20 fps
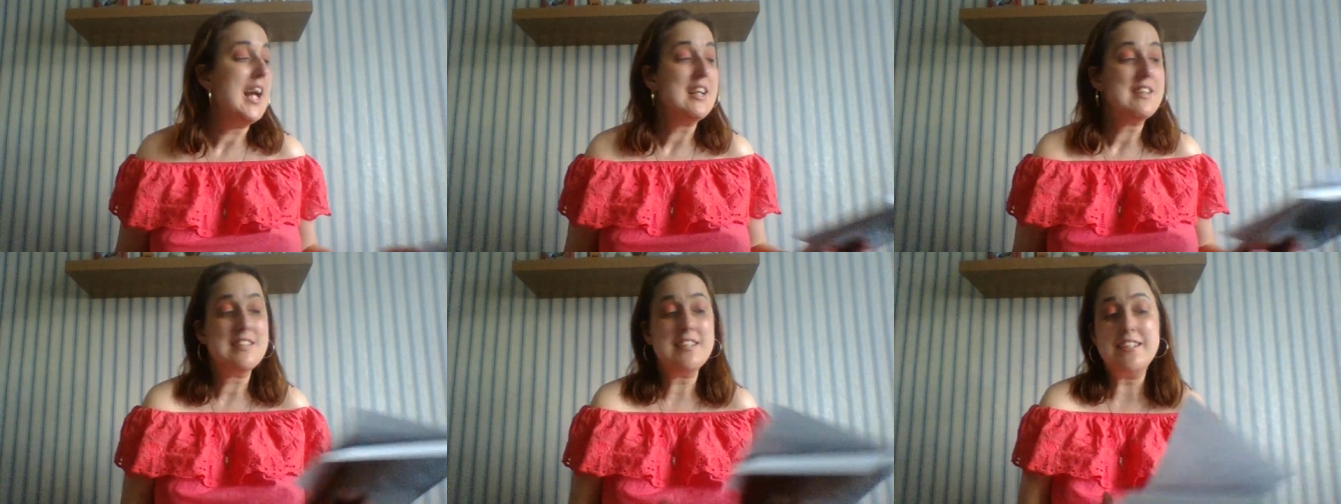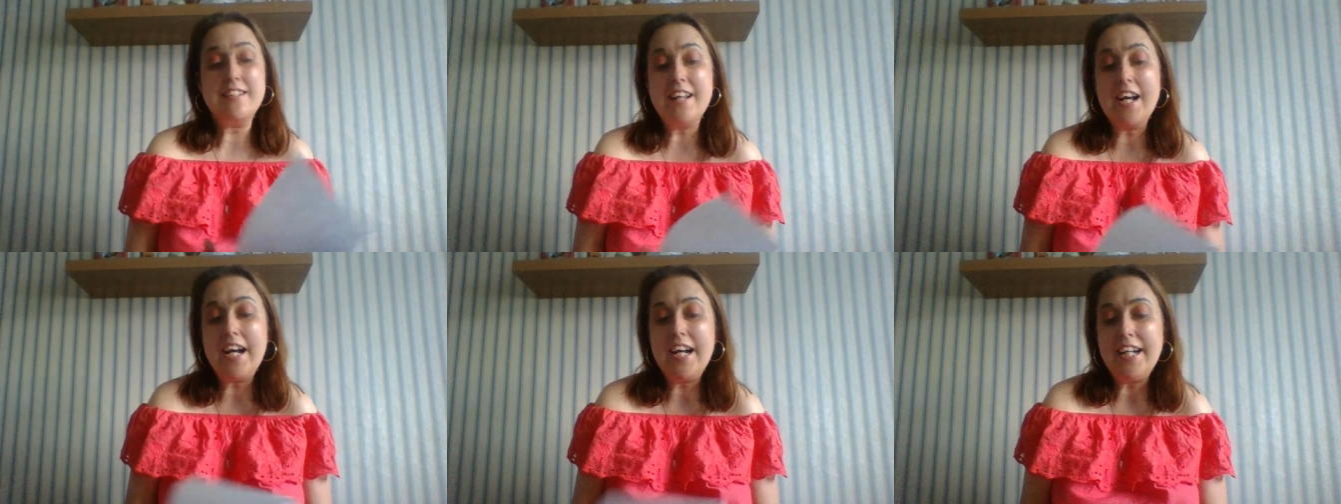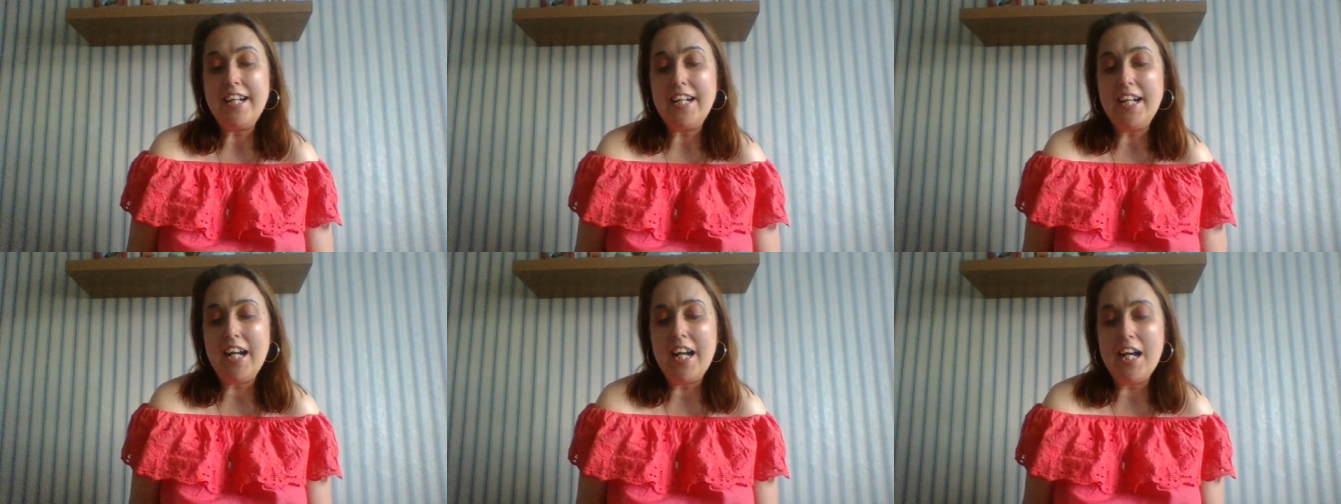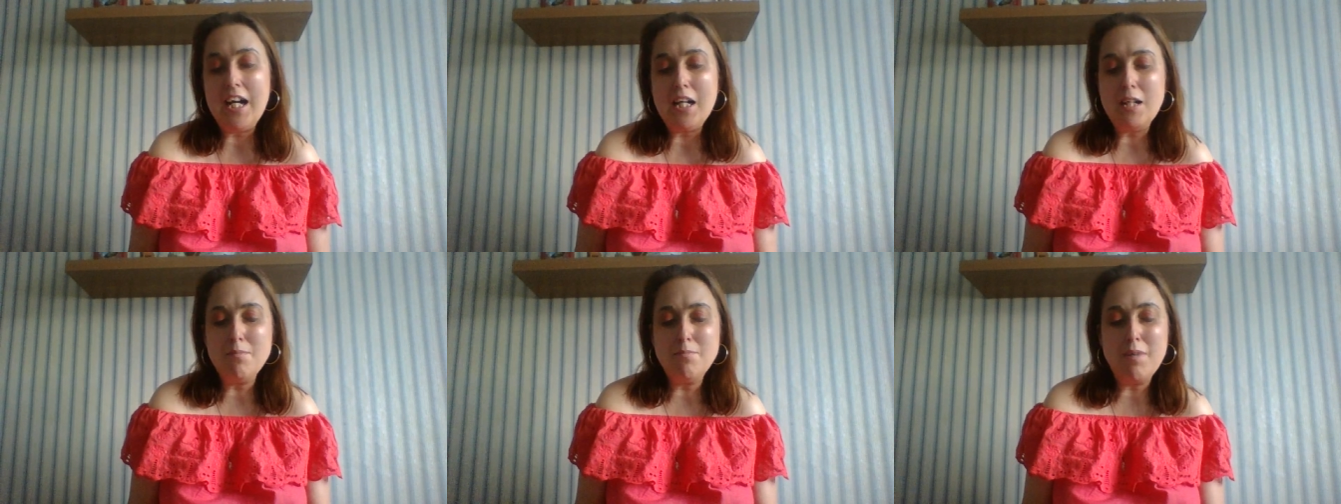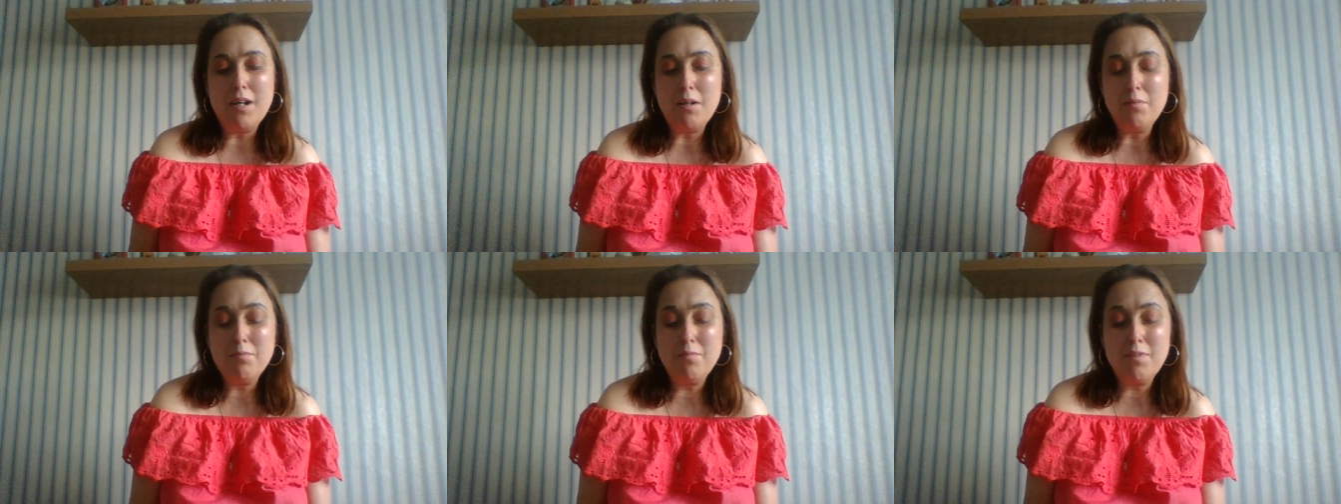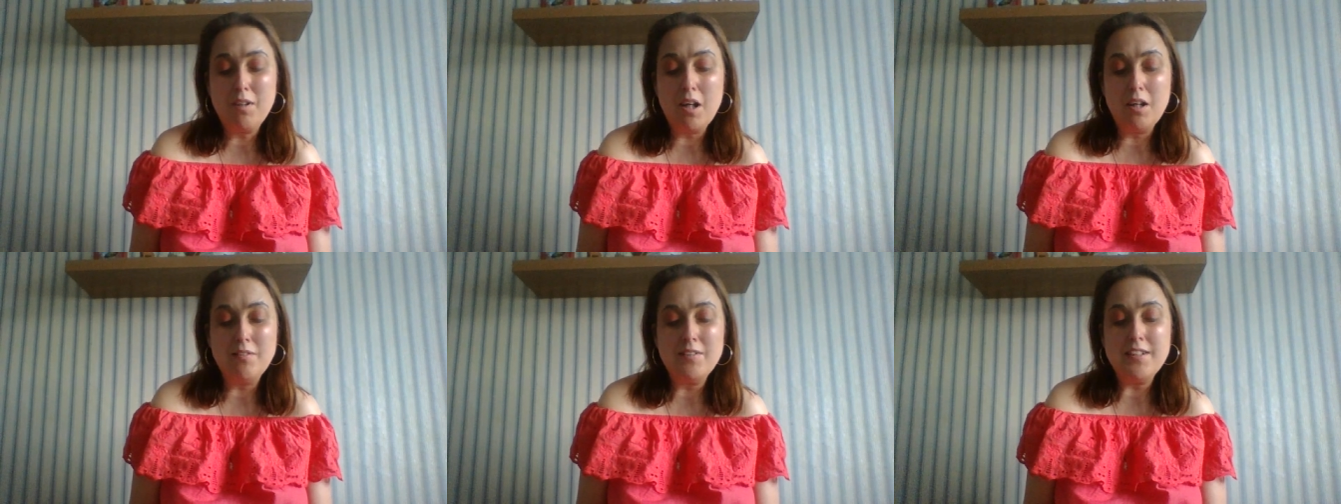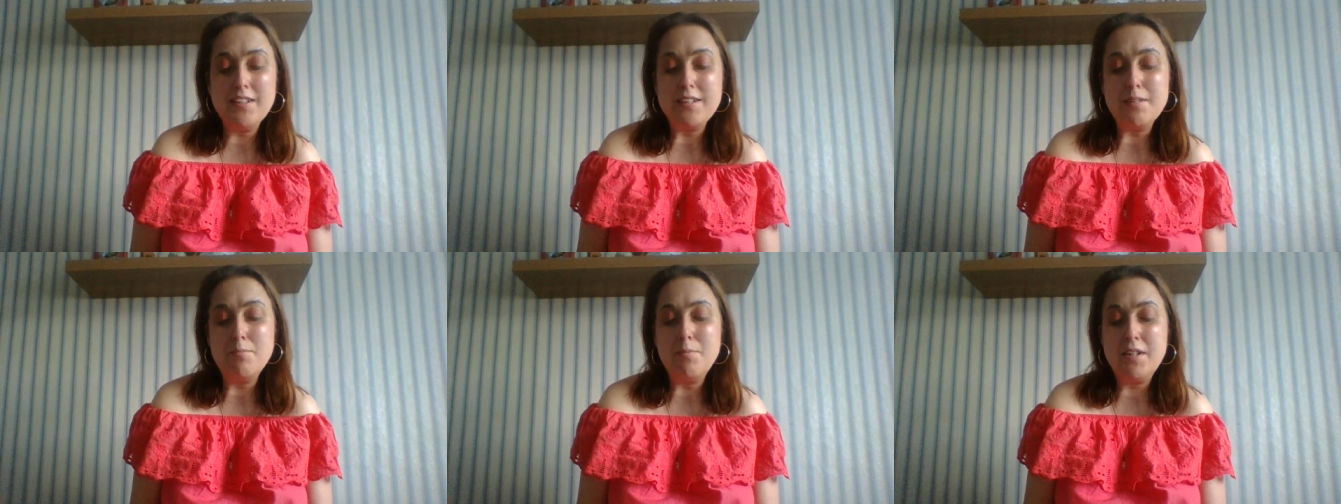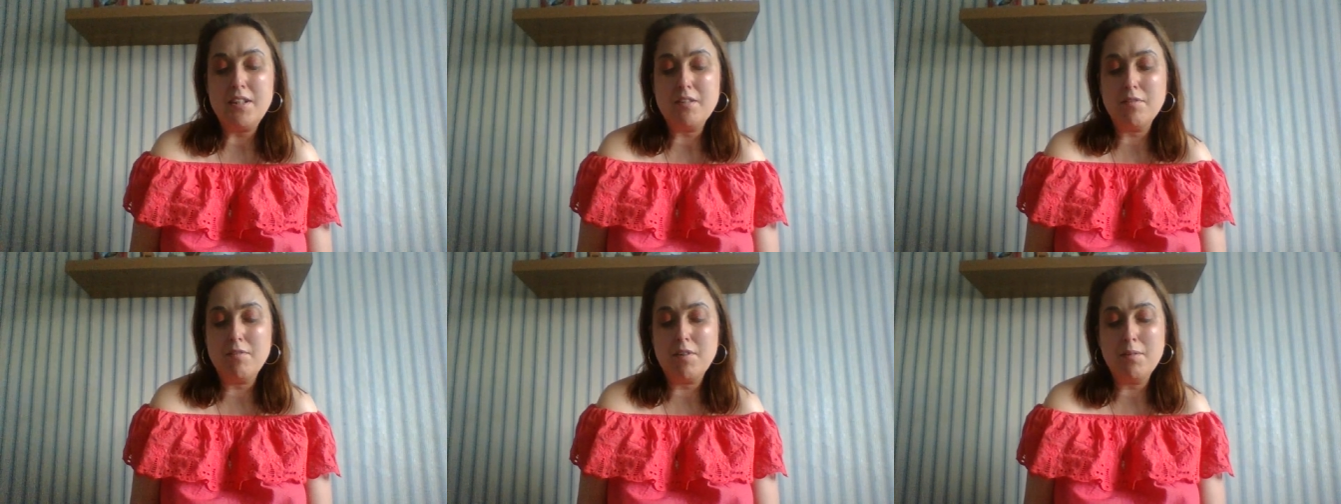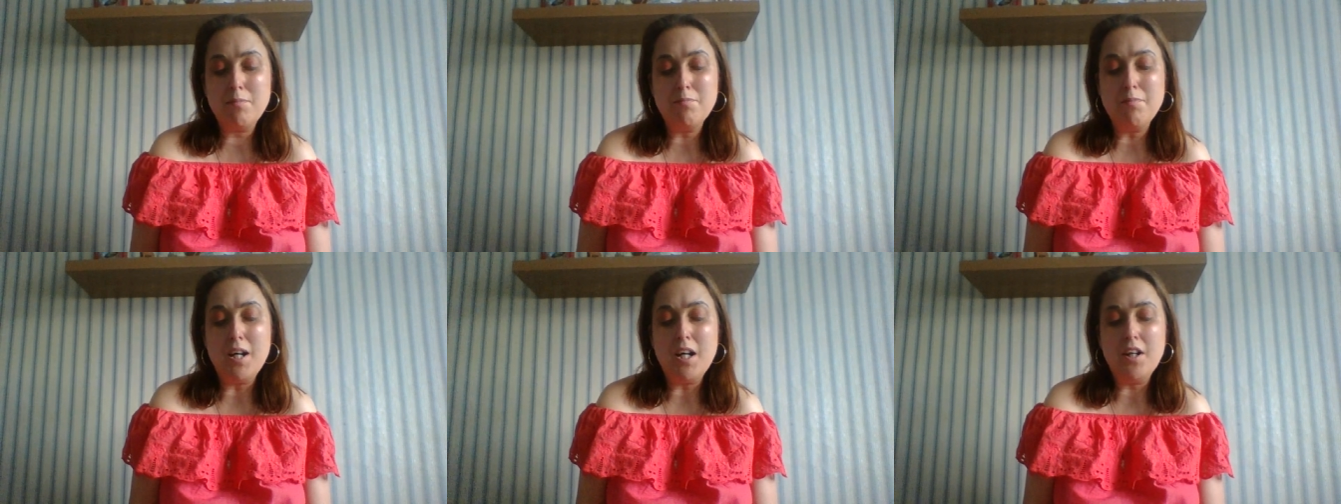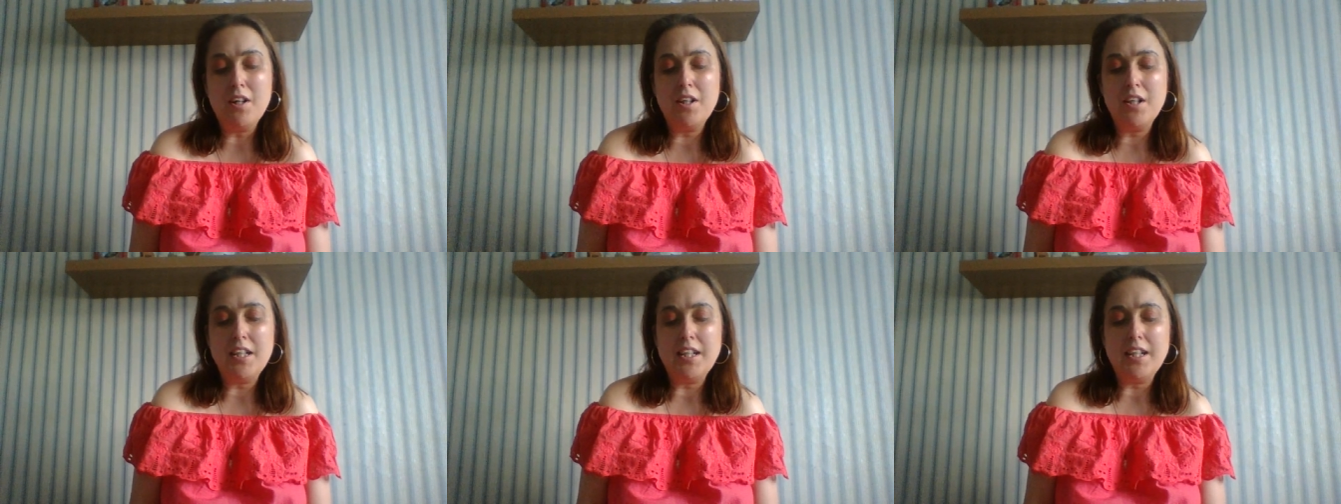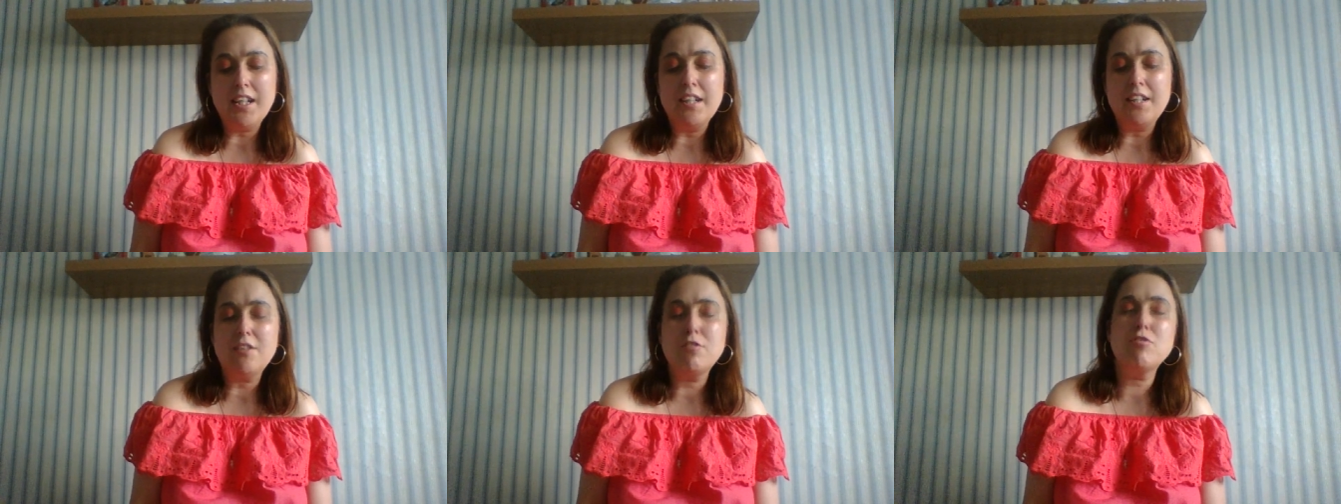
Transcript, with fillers: Today um, I'm going to be doing my uh,